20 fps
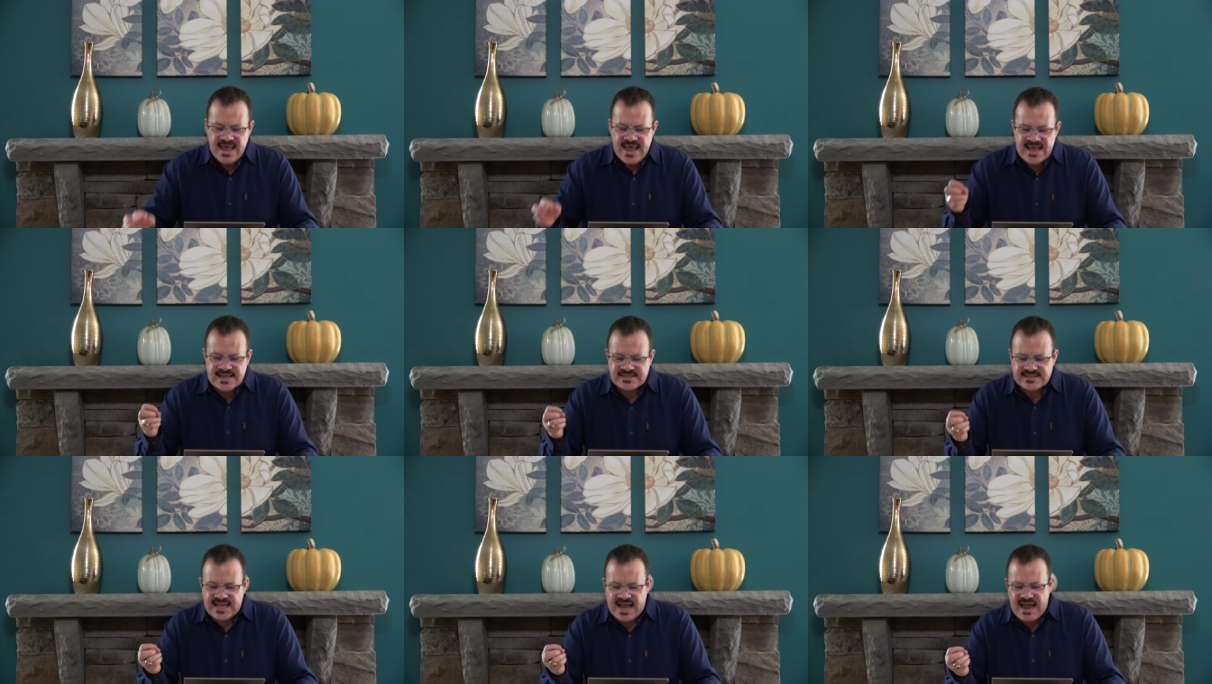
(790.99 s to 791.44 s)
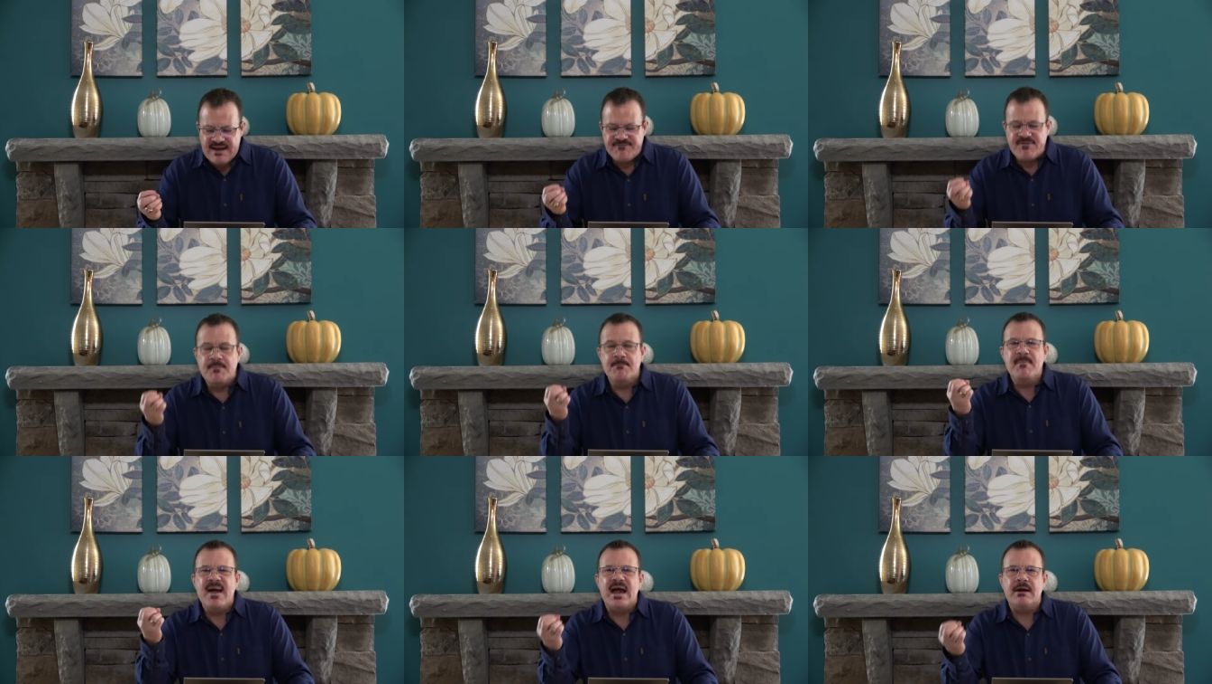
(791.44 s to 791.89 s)
It's time
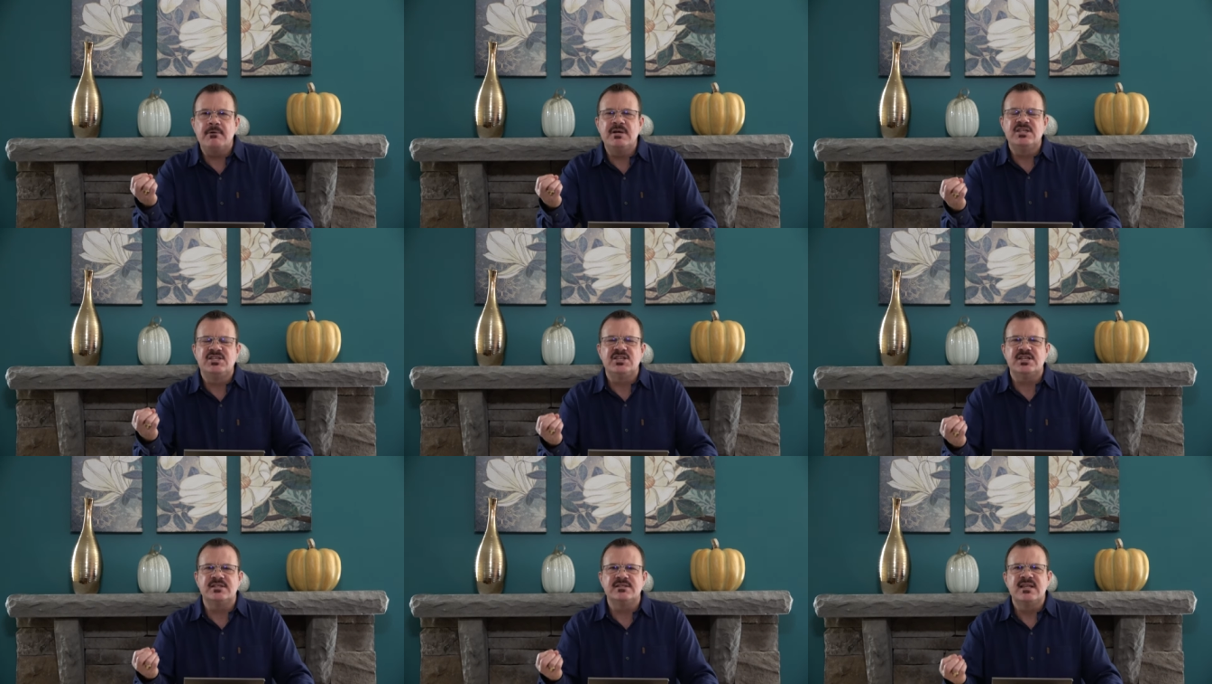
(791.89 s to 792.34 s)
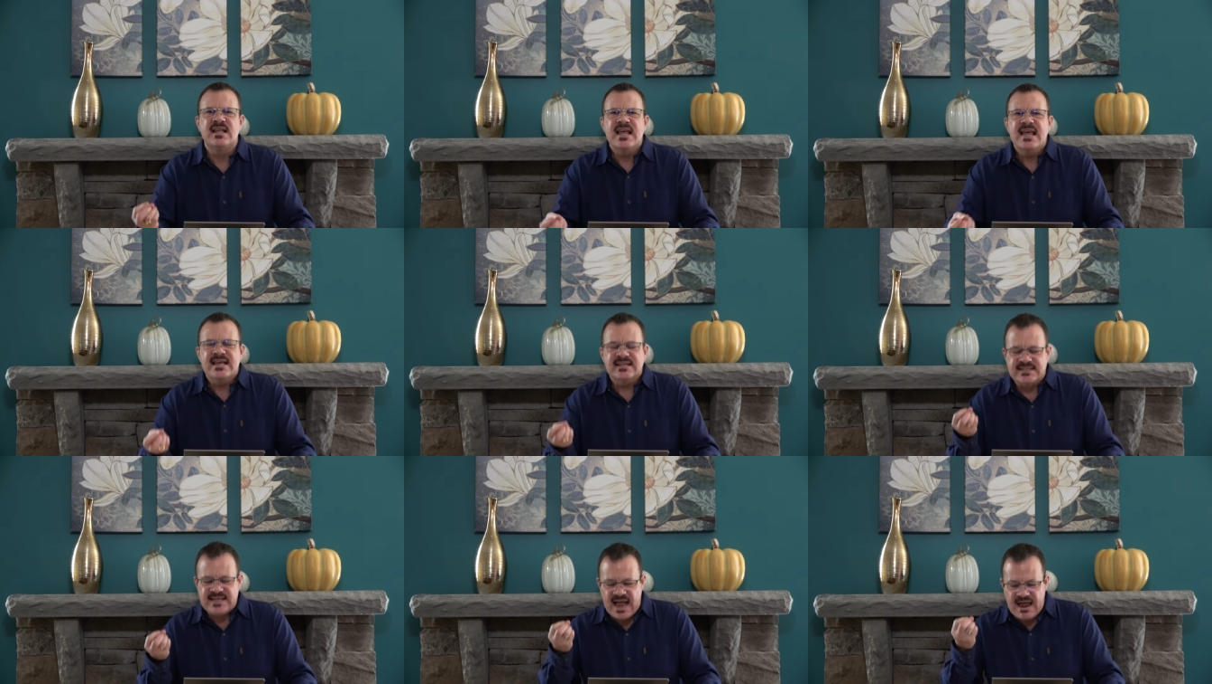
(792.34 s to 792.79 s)
for marriages.
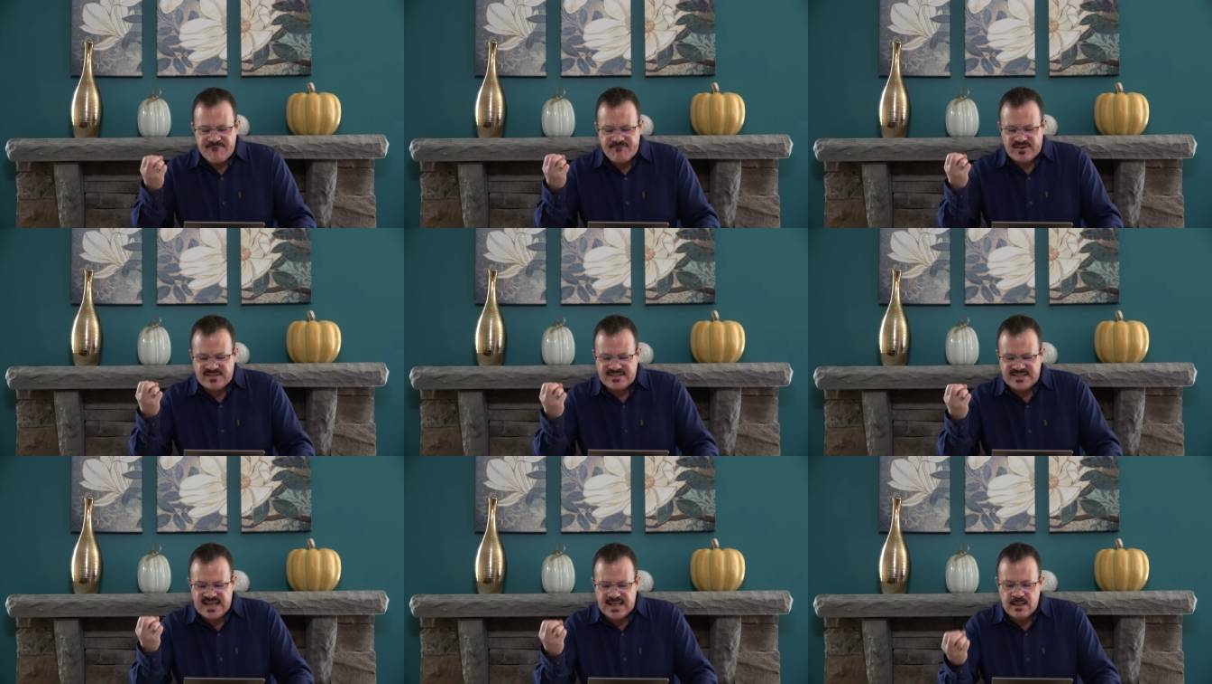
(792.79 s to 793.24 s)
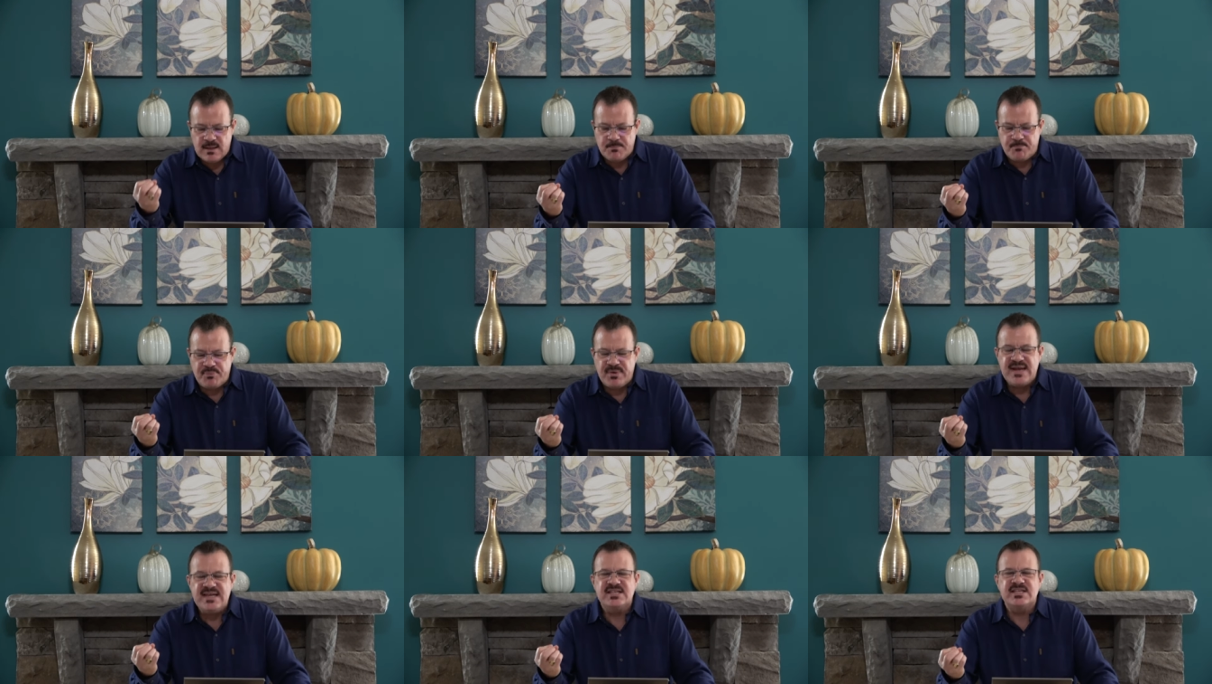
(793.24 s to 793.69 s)
It's time for
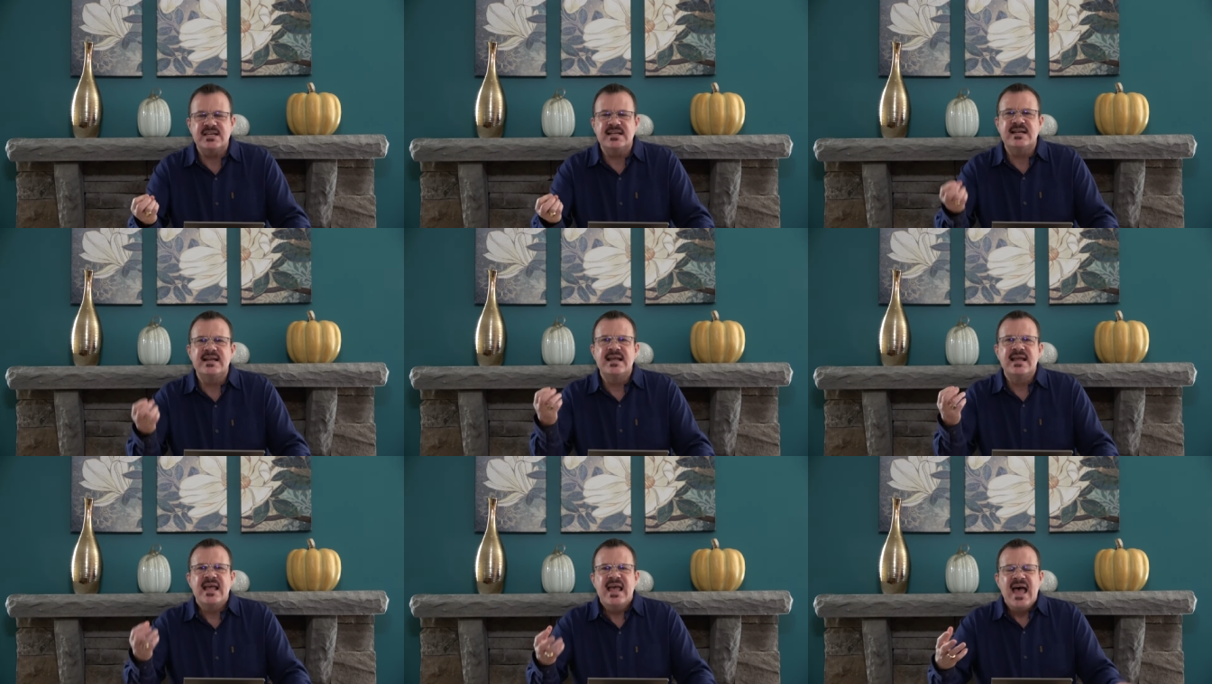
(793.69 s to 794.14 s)
celebration